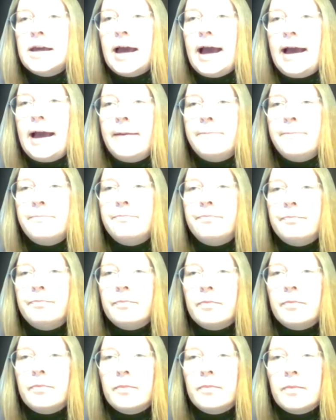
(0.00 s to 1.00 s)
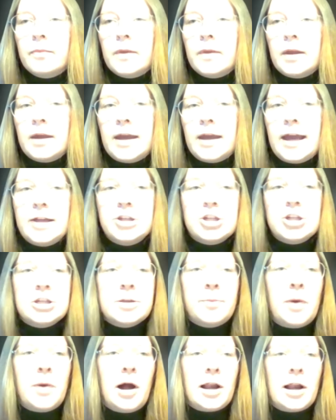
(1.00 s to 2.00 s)
It's
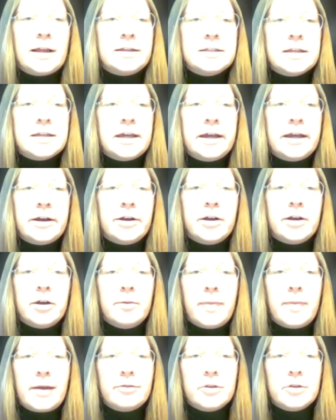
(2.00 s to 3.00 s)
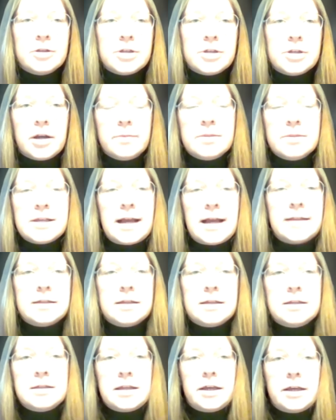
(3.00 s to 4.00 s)
just appalling to hear about the
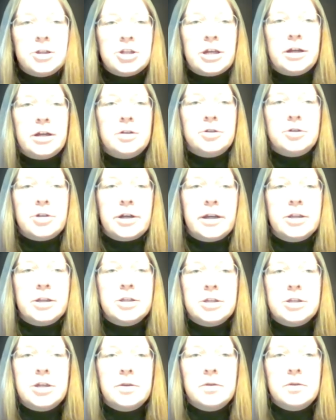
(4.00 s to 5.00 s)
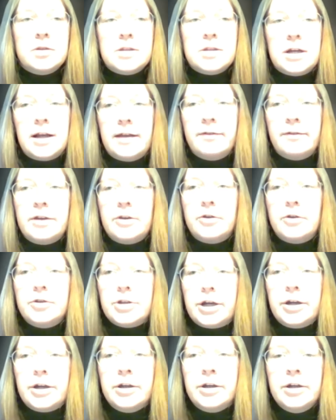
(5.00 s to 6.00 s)
circumstances that children and students are living
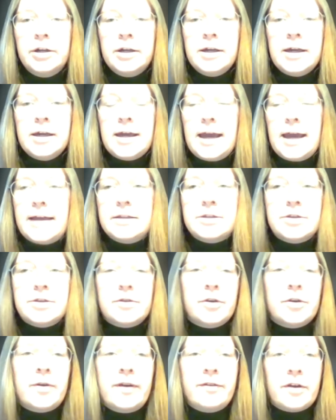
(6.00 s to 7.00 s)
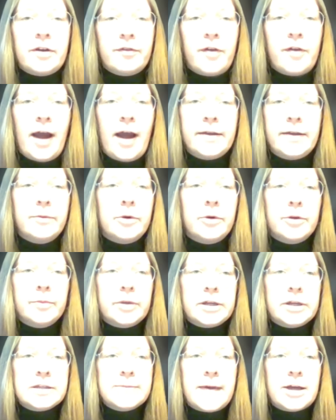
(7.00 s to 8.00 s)
under. It's horrific for anyone,
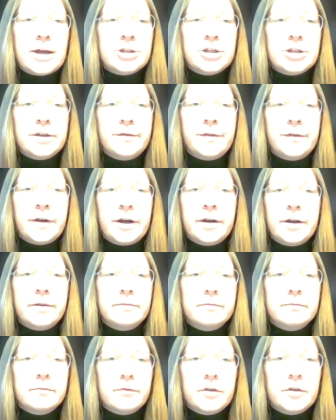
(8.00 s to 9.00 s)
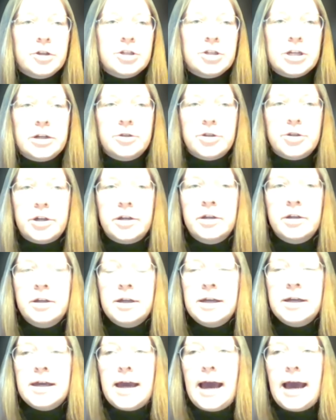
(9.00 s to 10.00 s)
but especially for children.
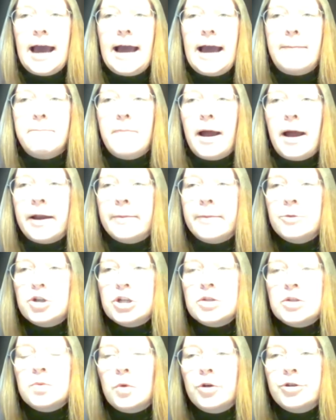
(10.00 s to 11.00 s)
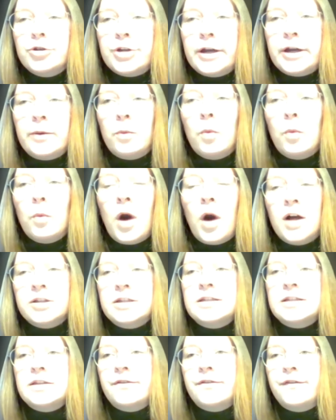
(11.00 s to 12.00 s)
And I'm just wondering, what
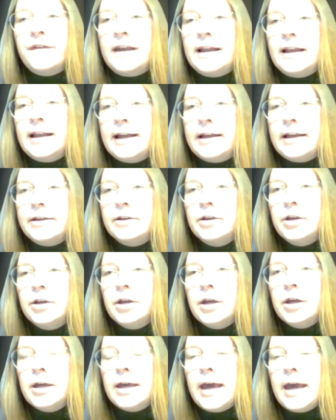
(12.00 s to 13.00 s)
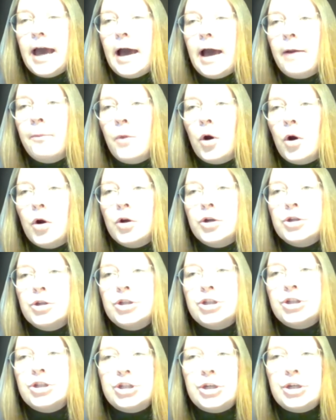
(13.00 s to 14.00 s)
is the feeling among
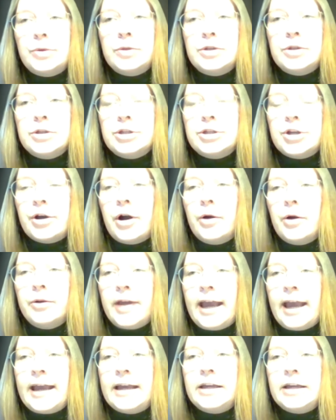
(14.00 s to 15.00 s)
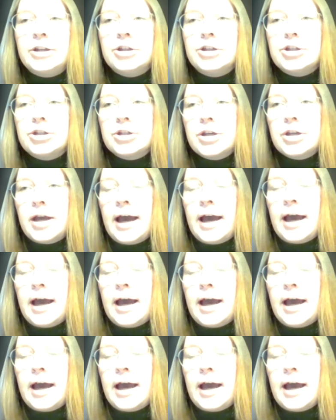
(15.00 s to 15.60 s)
students your own age,